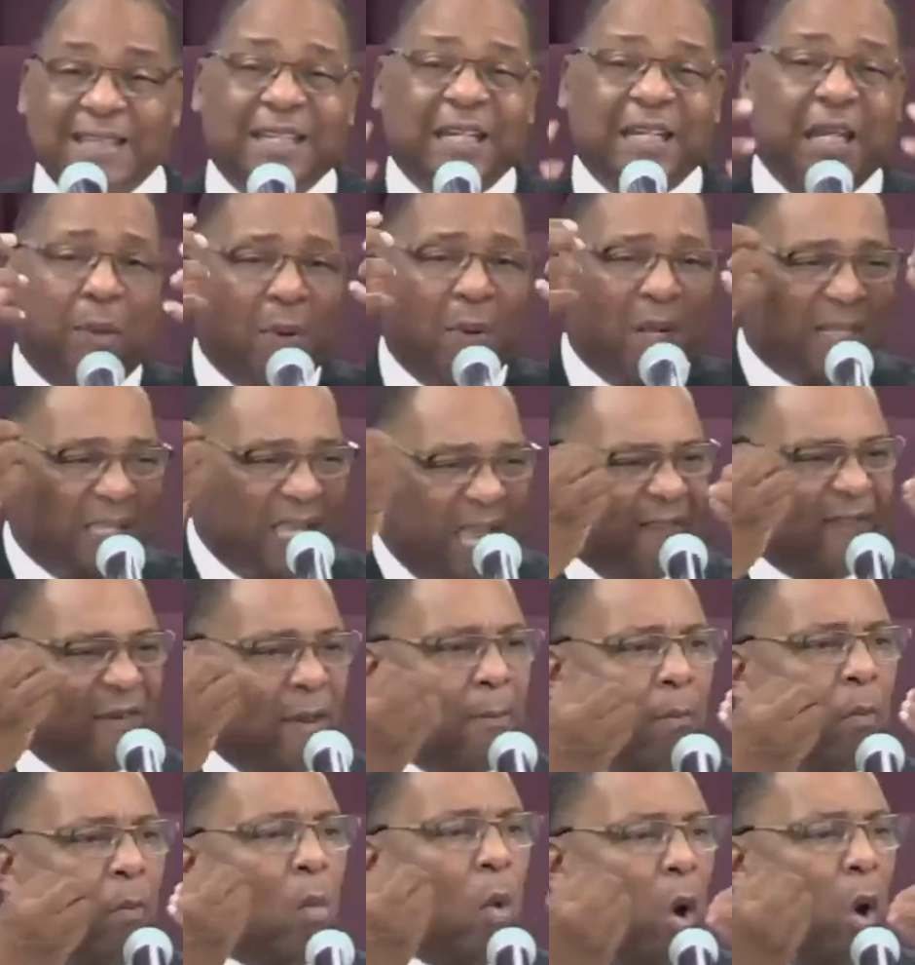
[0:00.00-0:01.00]
would give
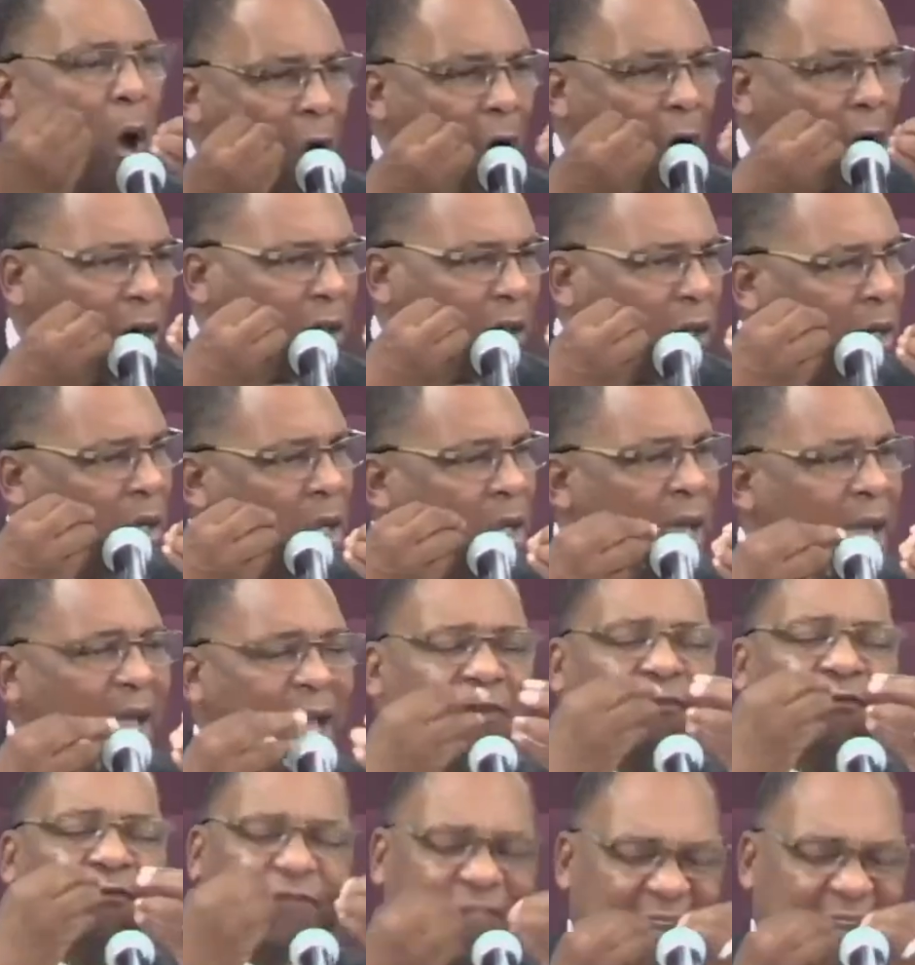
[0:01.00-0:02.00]
him water
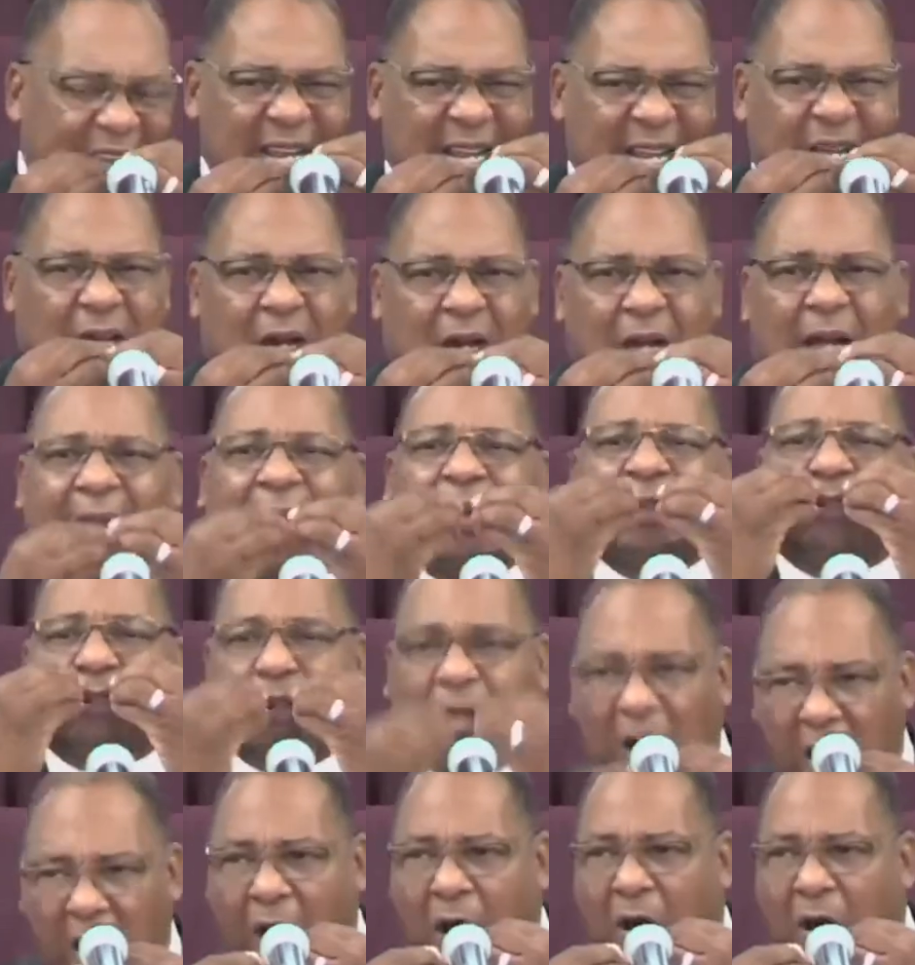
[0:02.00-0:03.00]
and vinegar and
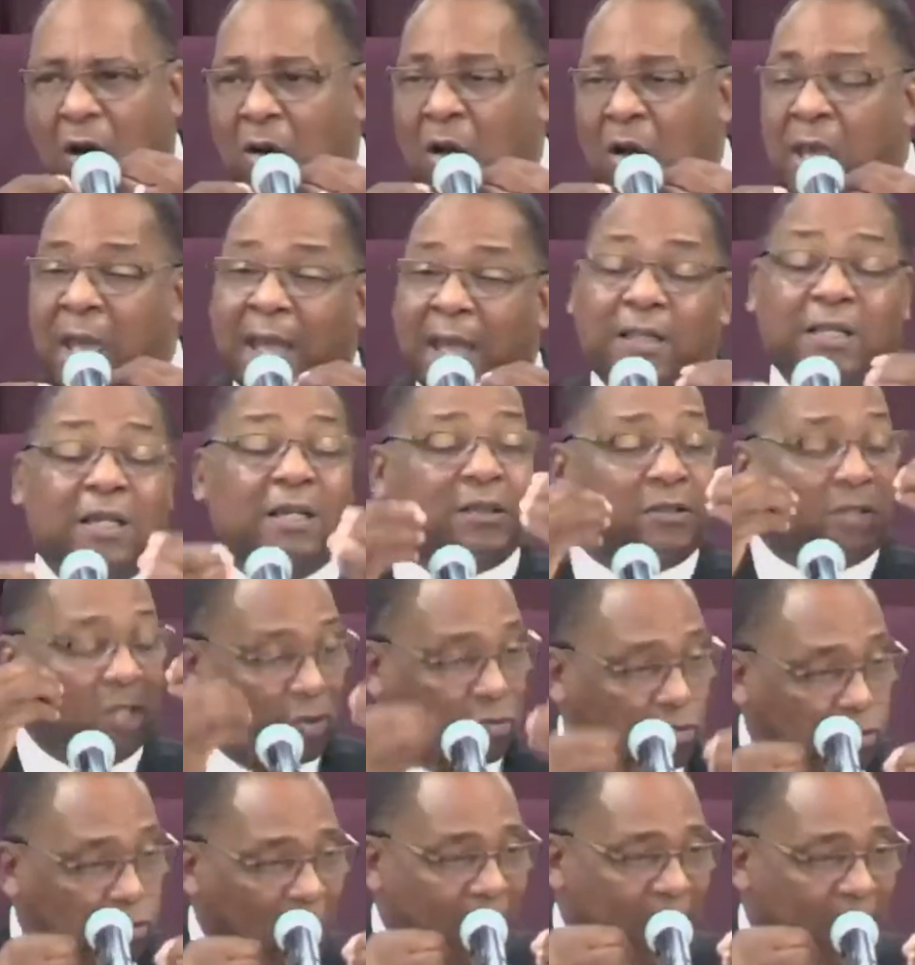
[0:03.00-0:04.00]
gall to, to
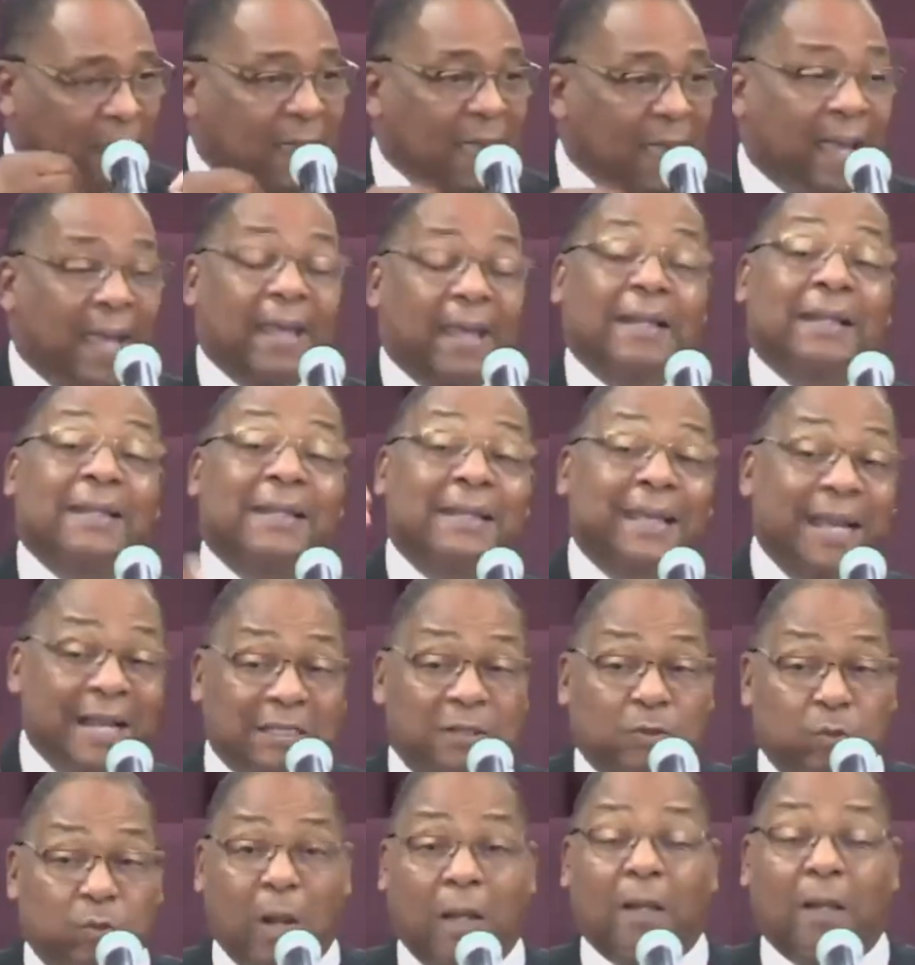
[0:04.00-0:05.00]
drink. And
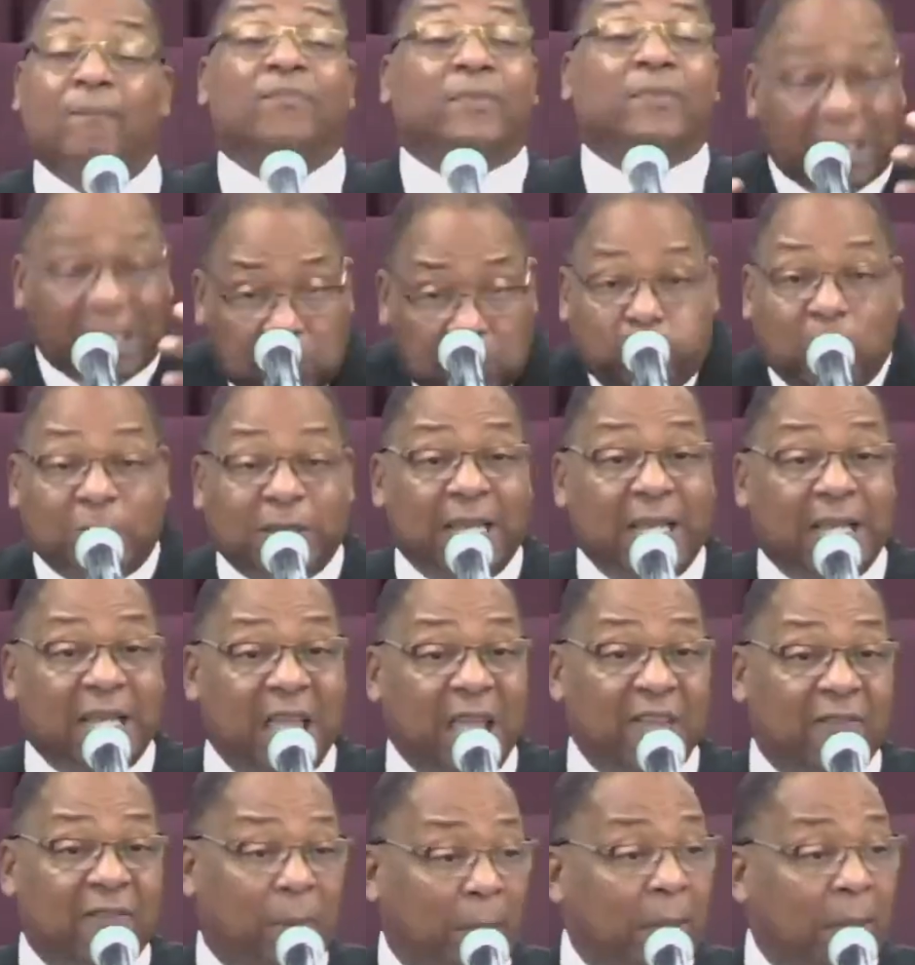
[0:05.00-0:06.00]
guess what? That's what they
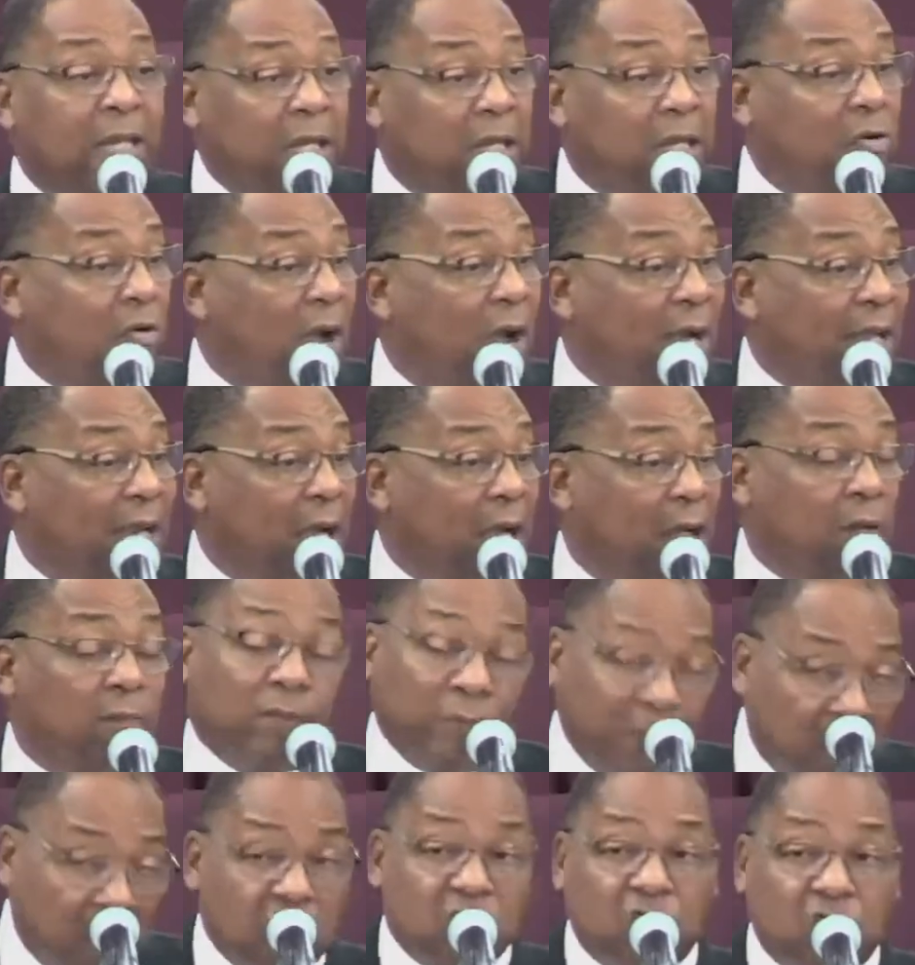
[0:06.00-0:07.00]
gave him. And he cried out,
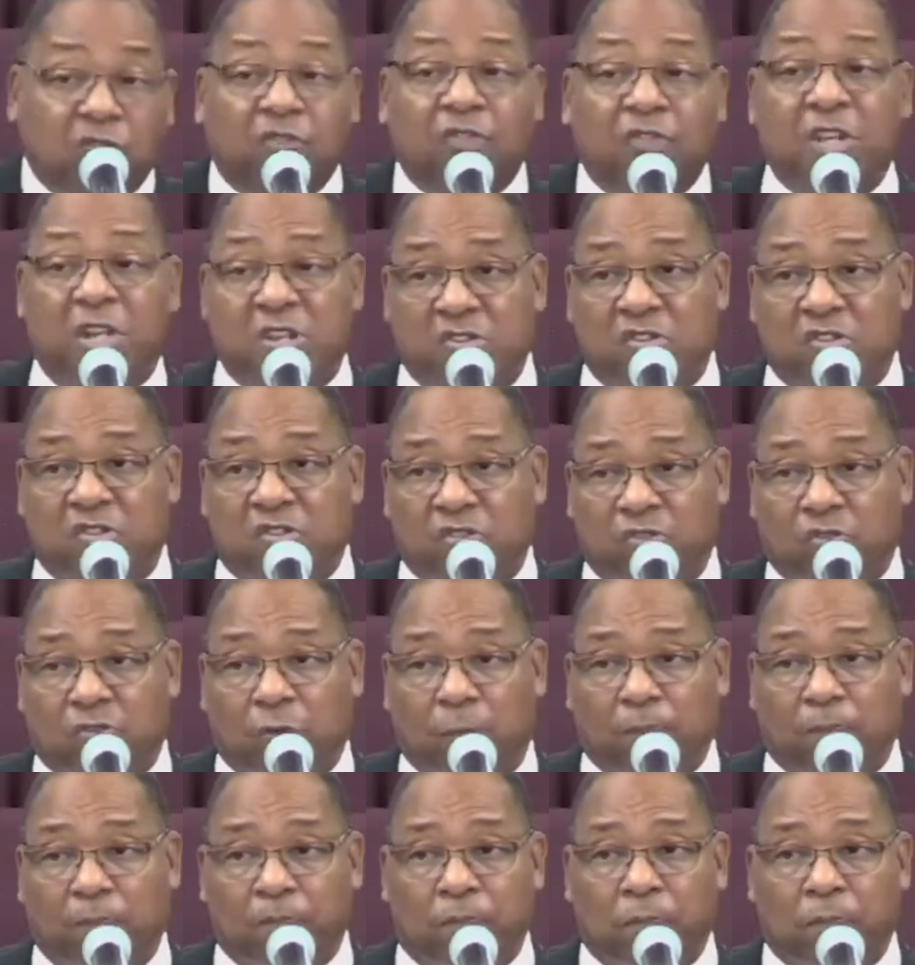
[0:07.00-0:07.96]
It's finished.